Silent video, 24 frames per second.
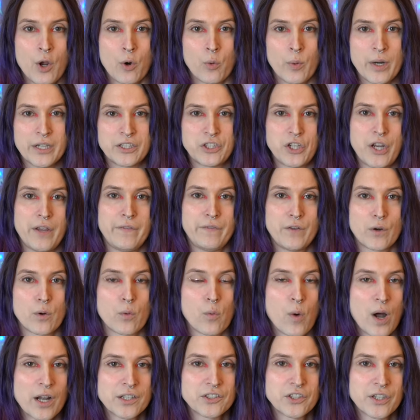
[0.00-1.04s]
Which, if you're
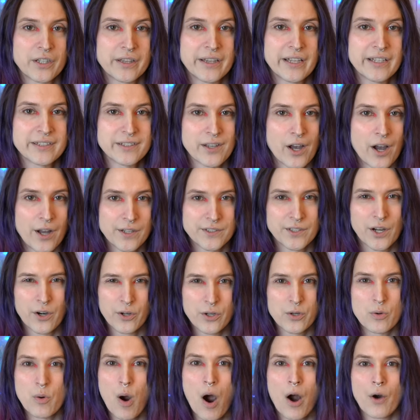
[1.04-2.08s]
watching this, odds are
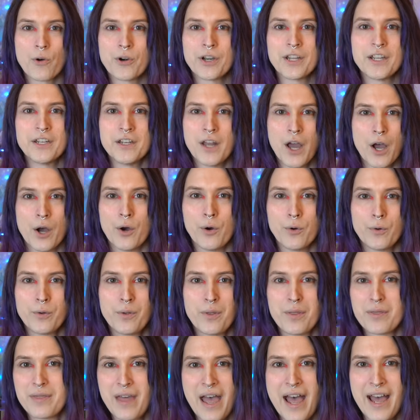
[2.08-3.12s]
you already know
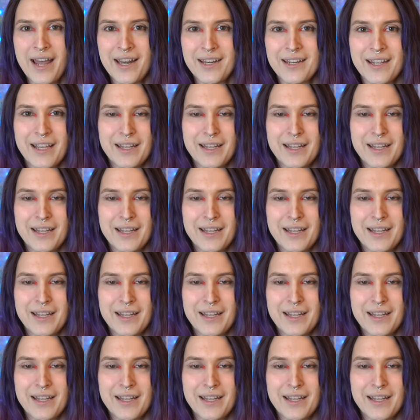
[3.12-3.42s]
that.